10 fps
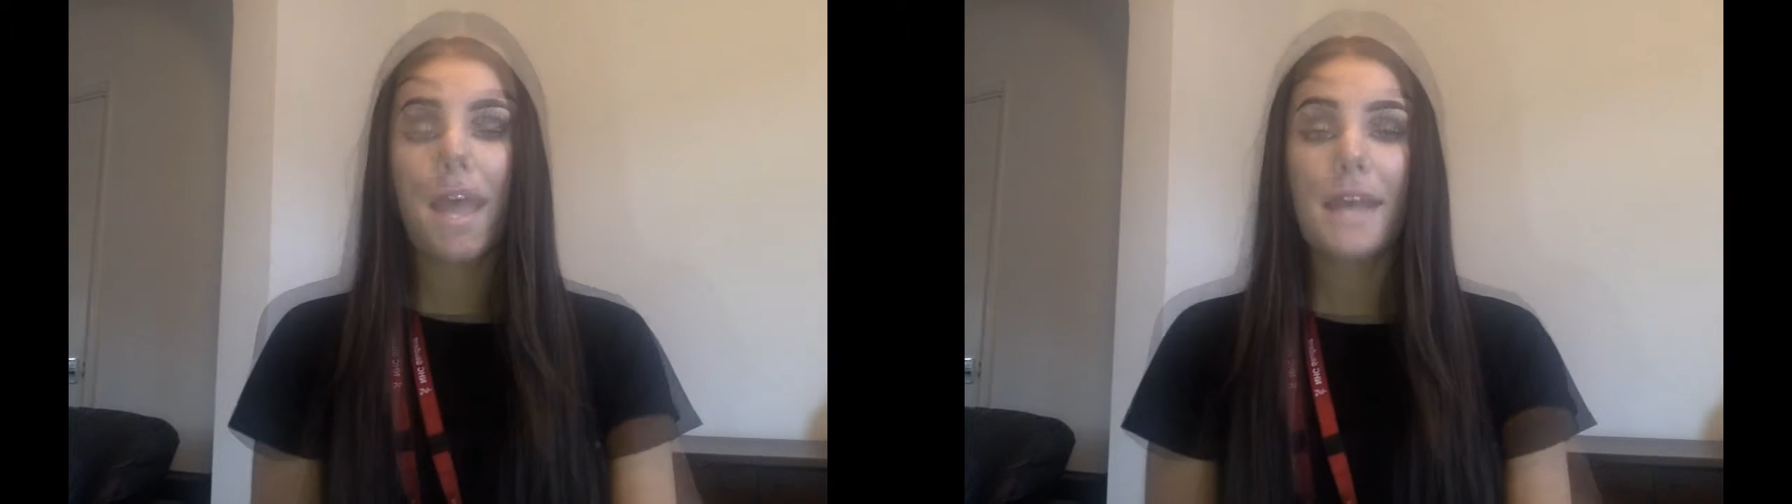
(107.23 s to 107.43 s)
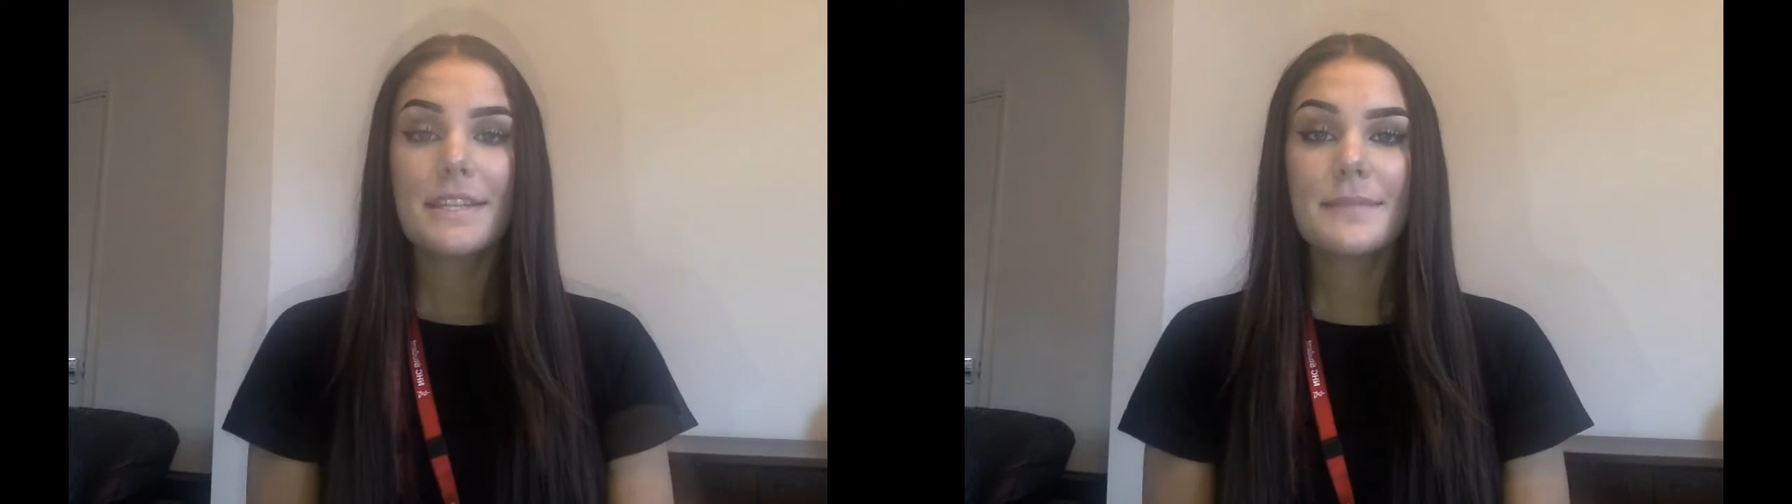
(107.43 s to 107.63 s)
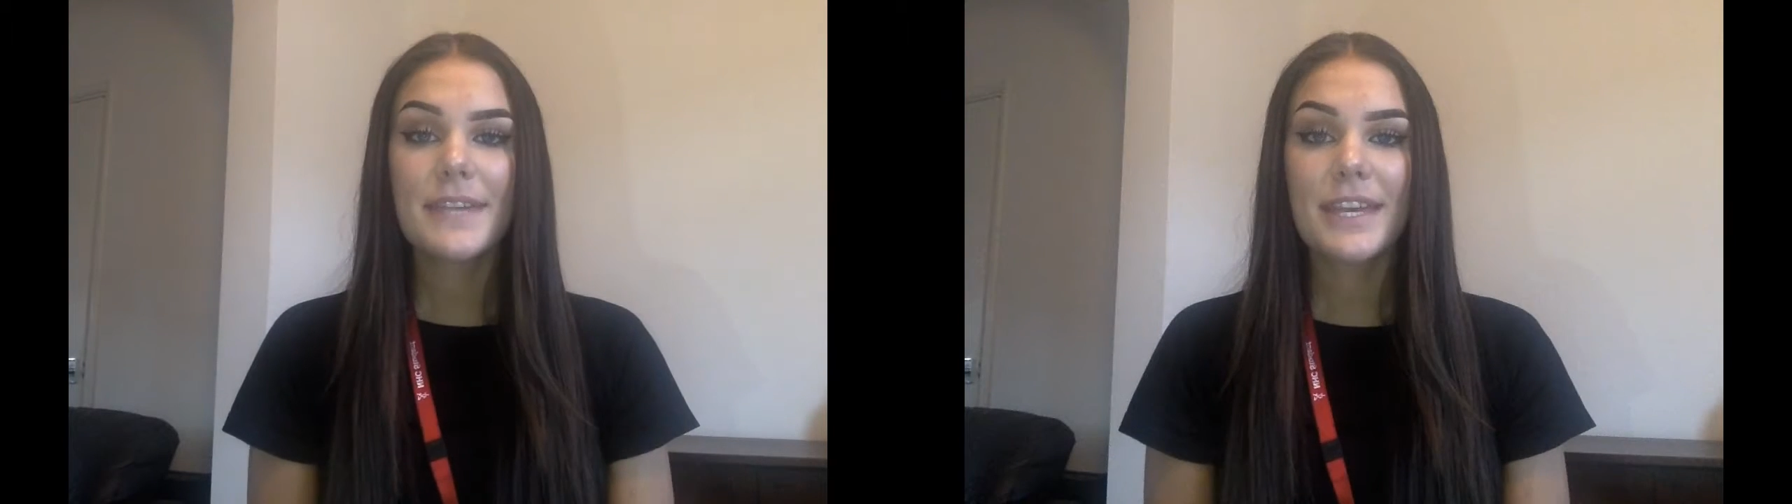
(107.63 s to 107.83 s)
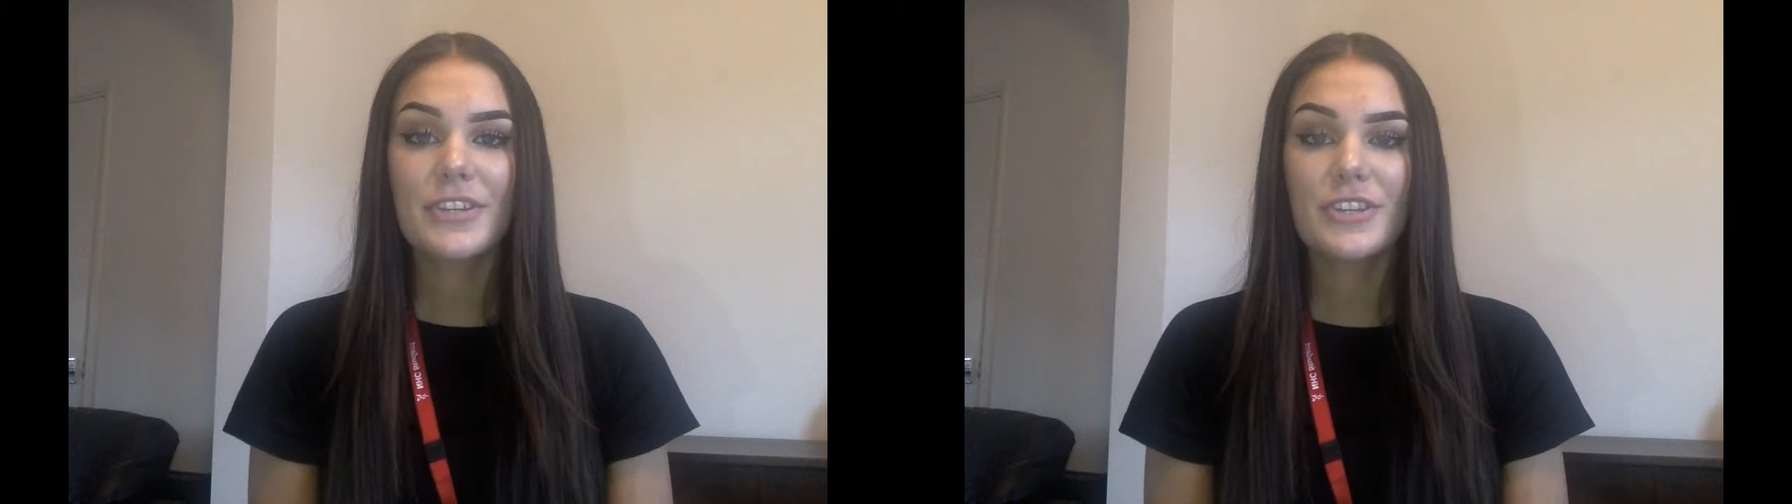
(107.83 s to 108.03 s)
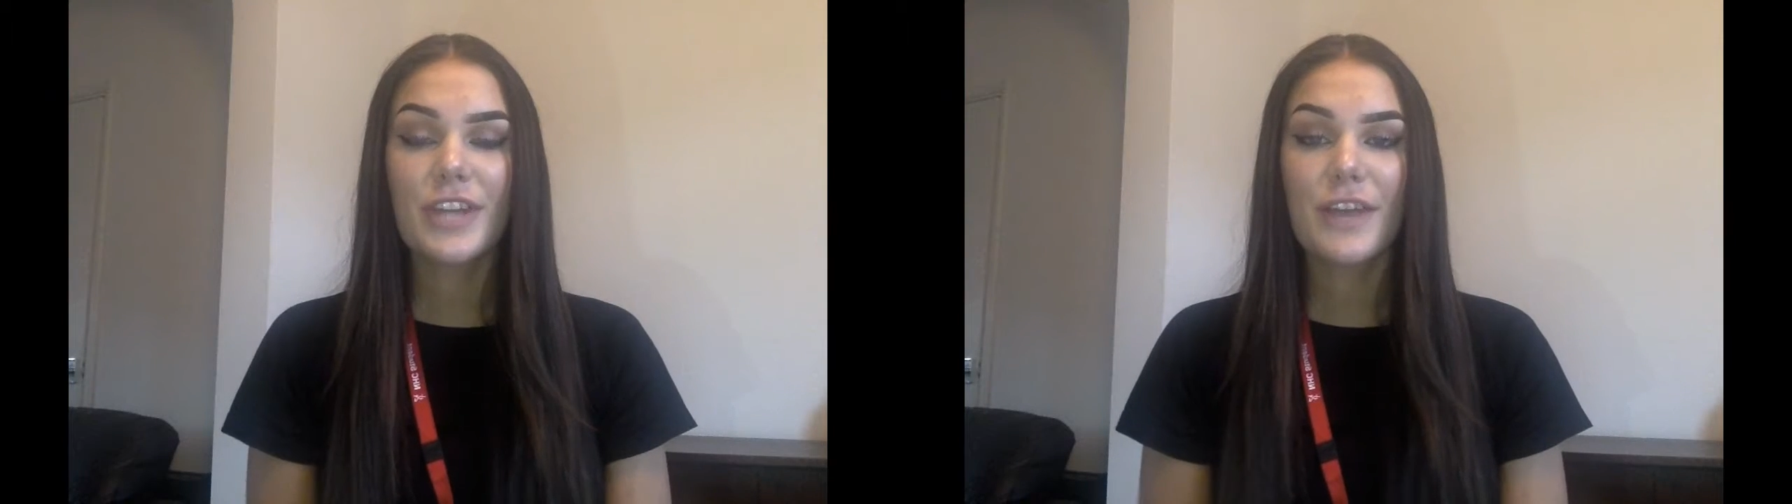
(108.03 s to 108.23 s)

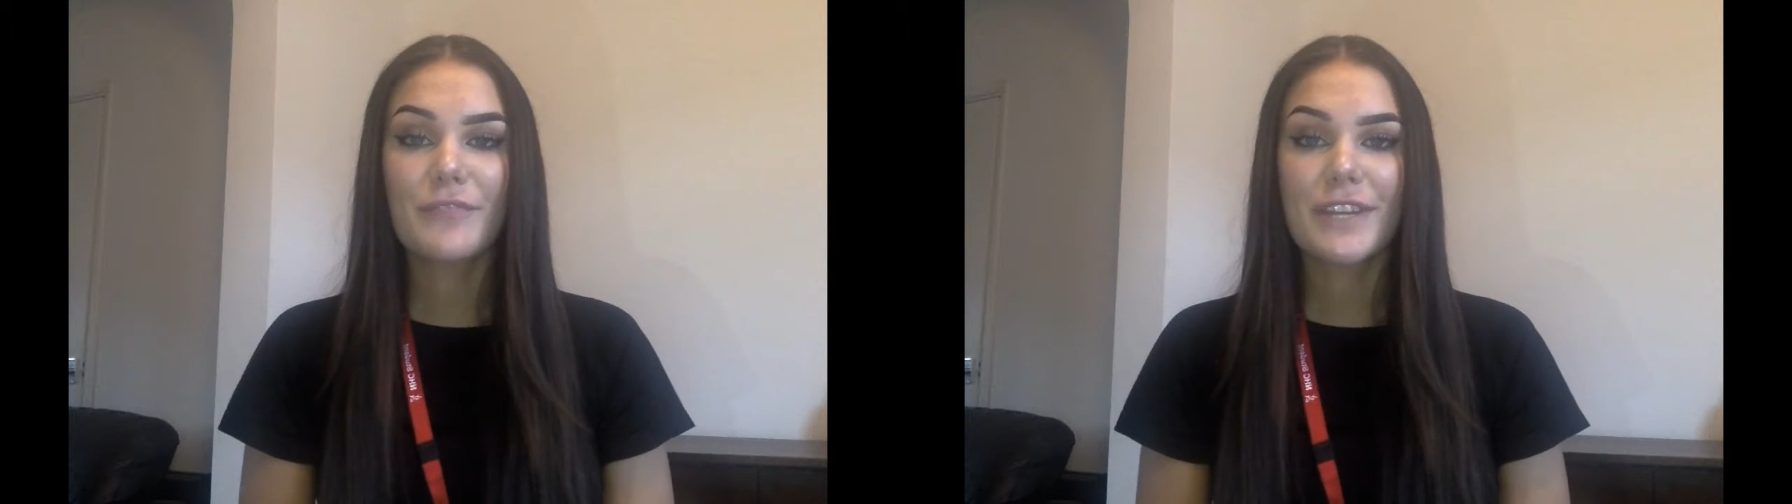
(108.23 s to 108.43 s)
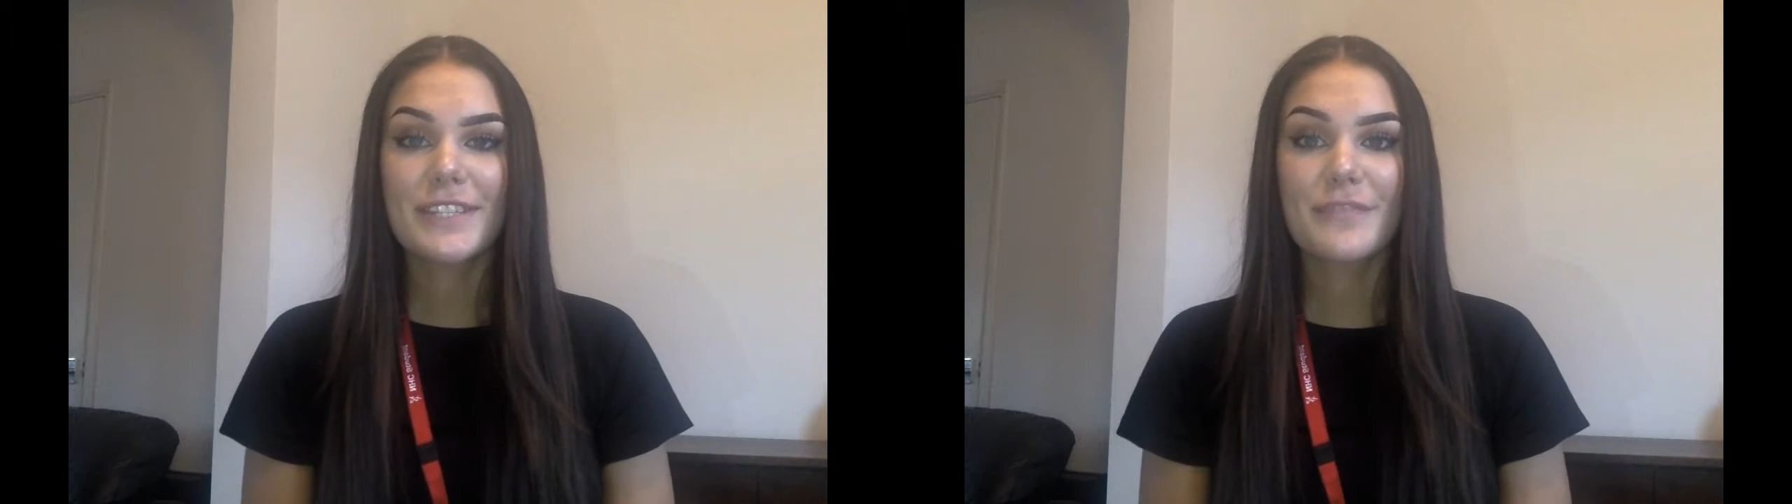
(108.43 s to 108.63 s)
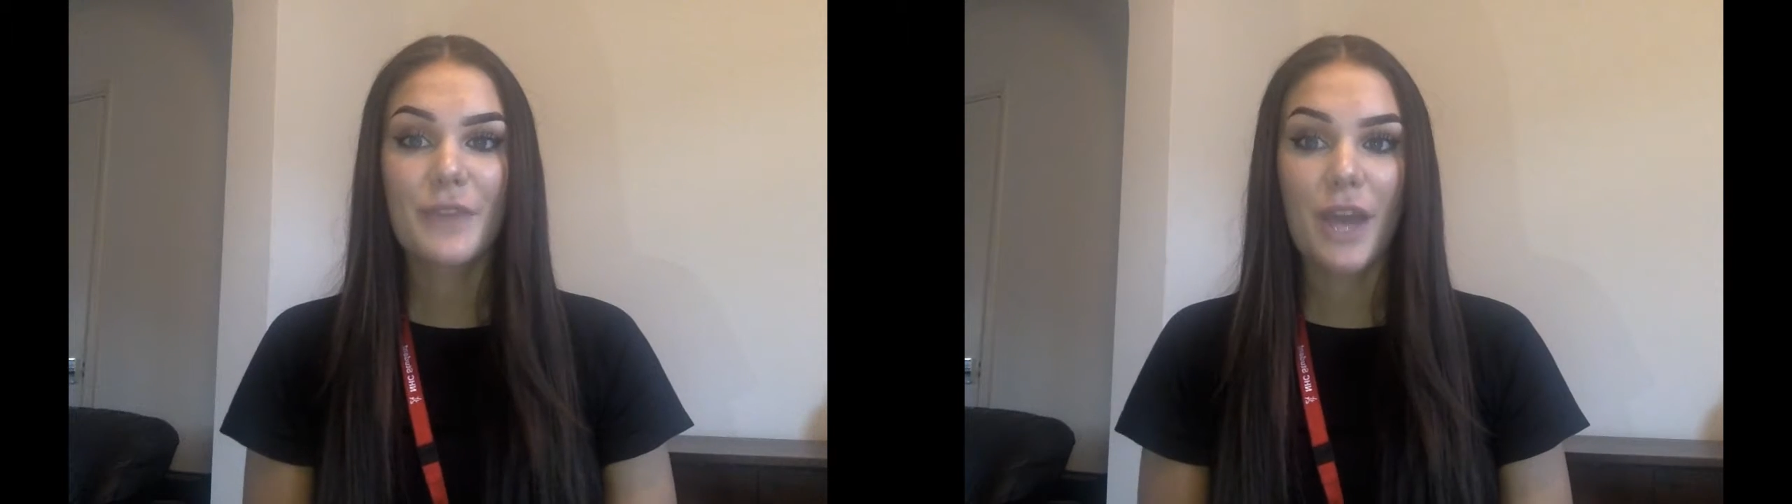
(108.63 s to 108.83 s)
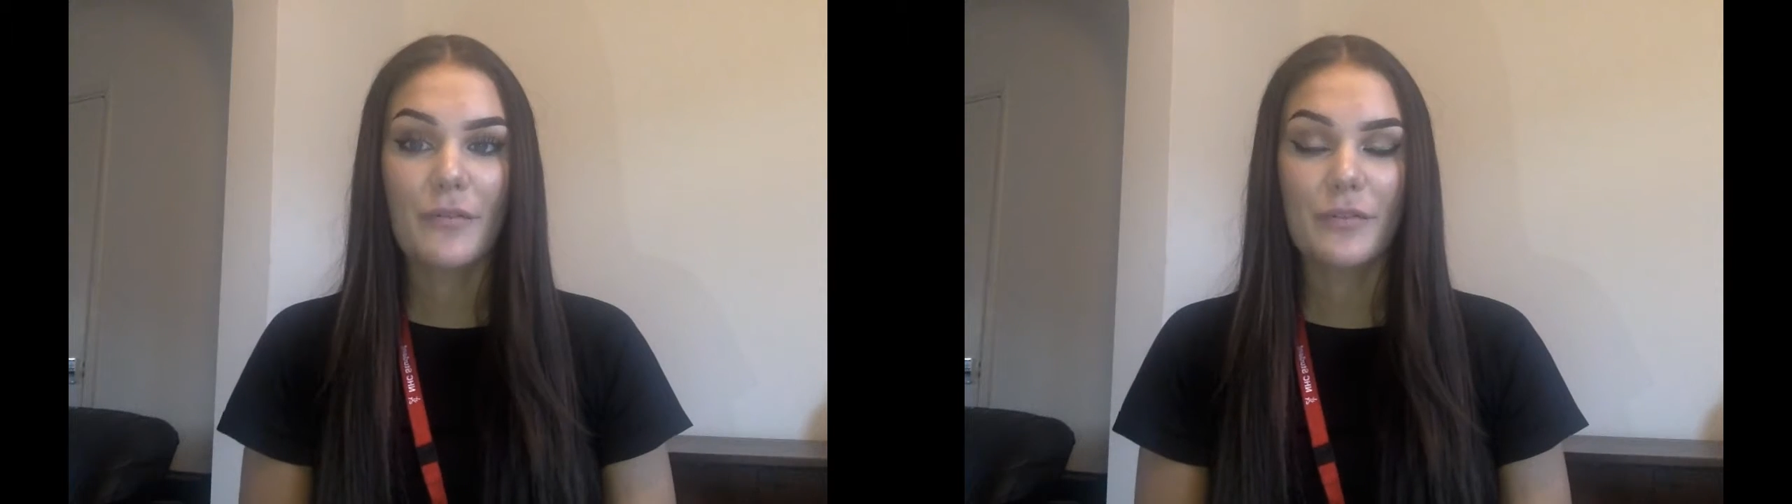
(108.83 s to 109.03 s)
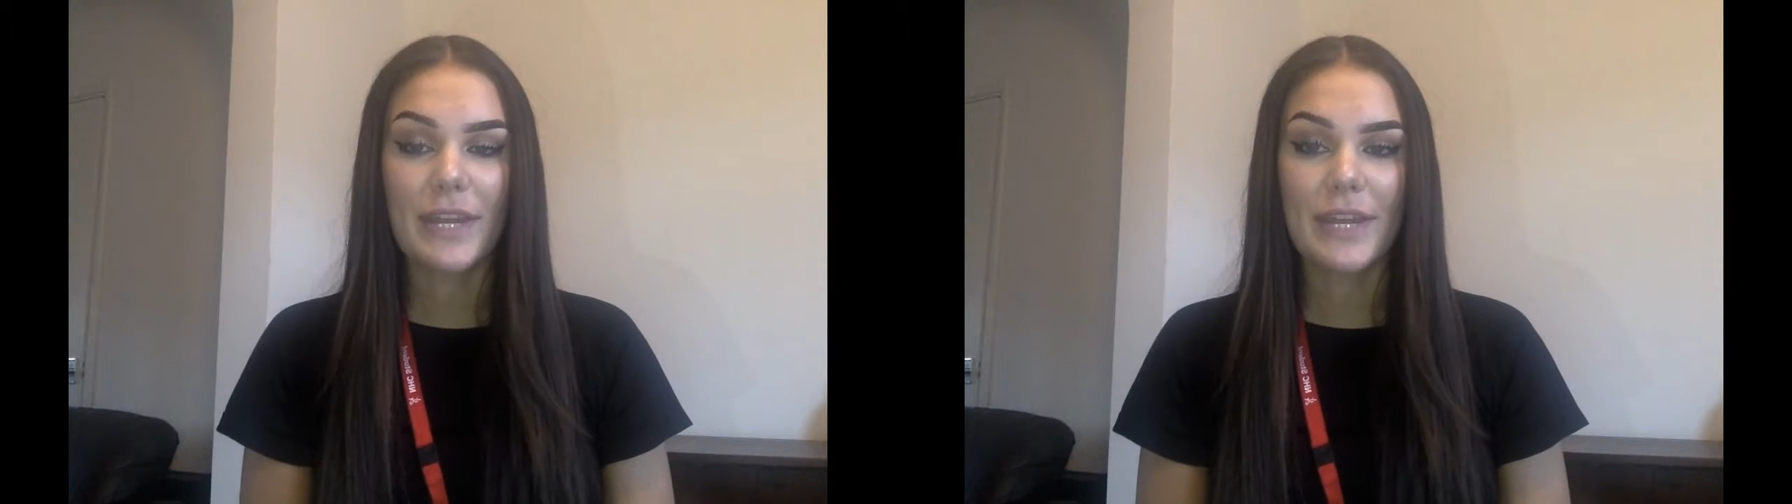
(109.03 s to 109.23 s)
Adaptation and rest and
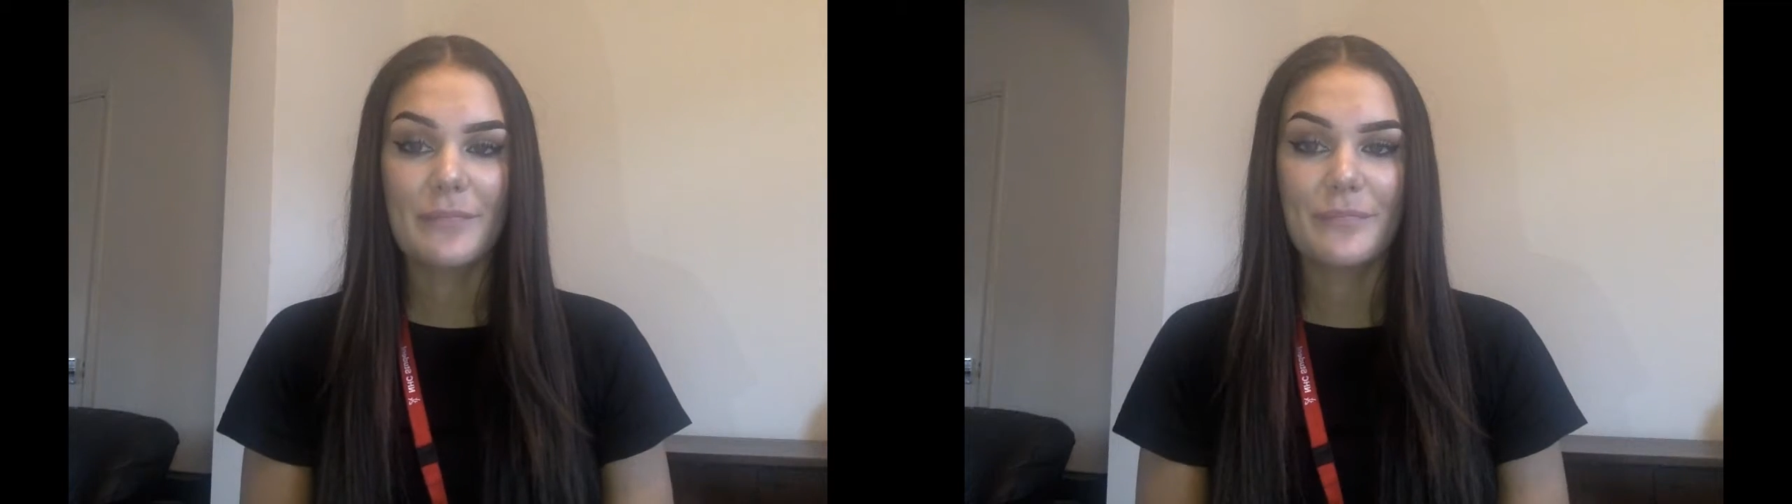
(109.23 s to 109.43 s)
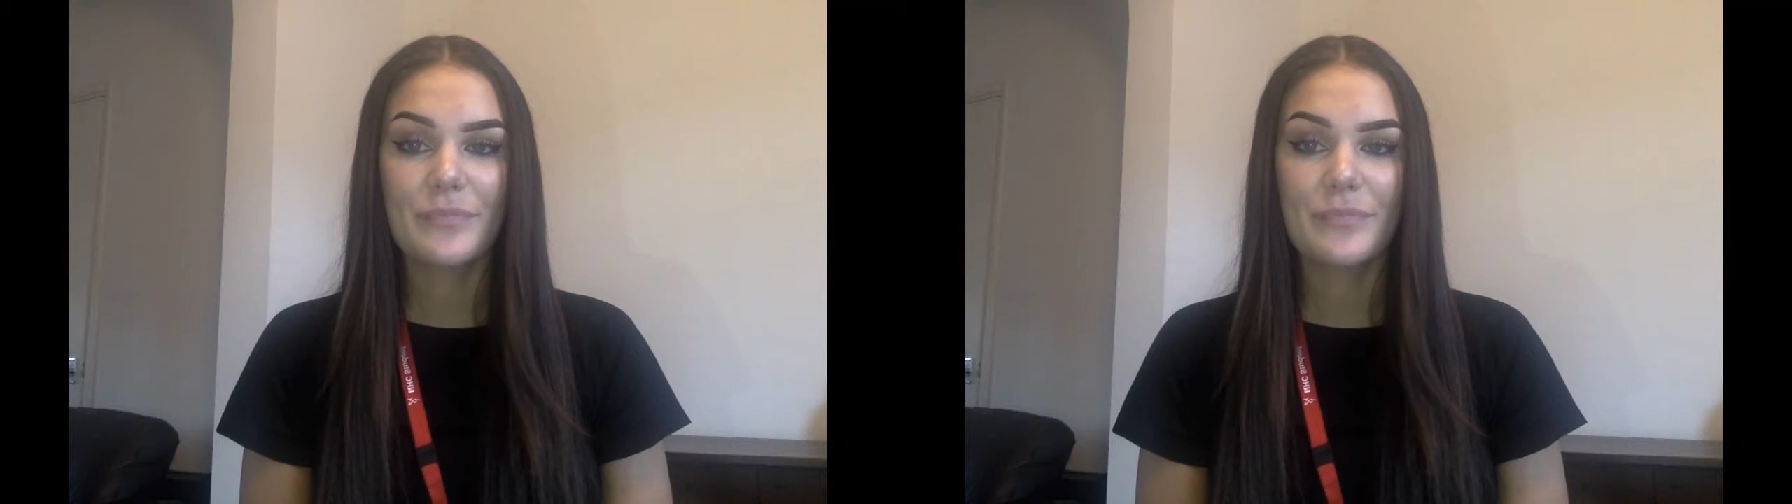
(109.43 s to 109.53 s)
recovery.